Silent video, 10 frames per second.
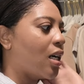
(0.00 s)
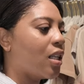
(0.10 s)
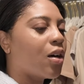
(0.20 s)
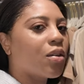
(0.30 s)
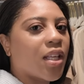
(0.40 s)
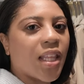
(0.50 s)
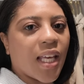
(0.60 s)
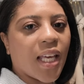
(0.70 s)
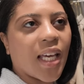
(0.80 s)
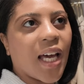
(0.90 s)
The only
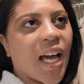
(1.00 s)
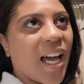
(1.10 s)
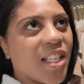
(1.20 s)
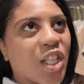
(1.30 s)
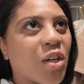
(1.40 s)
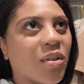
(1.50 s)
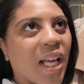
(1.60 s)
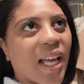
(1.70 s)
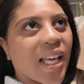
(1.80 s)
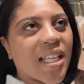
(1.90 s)
thing I don't
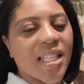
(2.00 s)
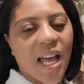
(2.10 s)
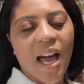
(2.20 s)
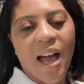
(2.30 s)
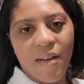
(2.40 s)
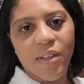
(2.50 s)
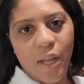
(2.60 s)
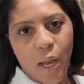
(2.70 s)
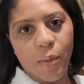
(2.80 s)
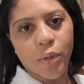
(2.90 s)
like is that I have a
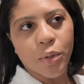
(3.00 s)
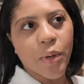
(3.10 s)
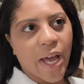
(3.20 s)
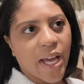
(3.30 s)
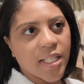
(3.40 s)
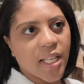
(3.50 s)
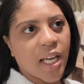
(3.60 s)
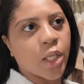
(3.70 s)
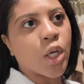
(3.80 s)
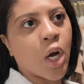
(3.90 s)
neighbor who has
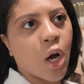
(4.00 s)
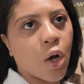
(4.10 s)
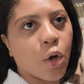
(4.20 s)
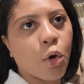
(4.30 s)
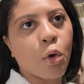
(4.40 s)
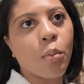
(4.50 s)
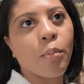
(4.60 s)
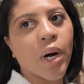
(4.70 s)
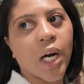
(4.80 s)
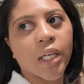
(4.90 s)
a dog who
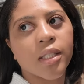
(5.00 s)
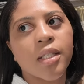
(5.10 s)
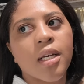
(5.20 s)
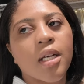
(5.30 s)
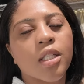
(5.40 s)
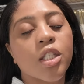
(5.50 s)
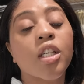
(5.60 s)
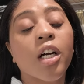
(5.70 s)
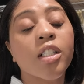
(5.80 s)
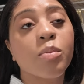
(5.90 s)
barks,
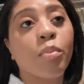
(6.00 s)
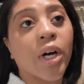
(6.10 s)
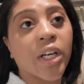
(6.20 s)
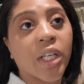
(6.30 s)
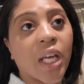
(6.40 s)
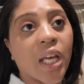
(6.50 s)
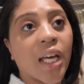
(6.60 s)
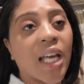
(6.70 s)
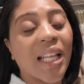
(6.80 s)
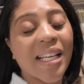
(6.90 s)
starts barking
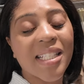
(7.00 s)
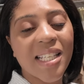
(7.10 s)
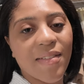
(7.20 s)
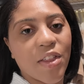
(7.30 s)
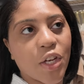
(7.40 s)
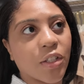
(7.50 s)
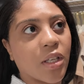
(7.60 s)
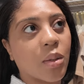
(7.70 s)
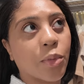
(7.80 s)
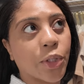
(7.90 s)
at like 7:30
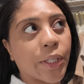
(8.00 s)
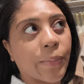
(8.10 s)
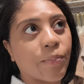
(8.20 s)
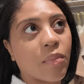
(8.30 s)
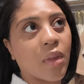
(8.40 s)
in the morning.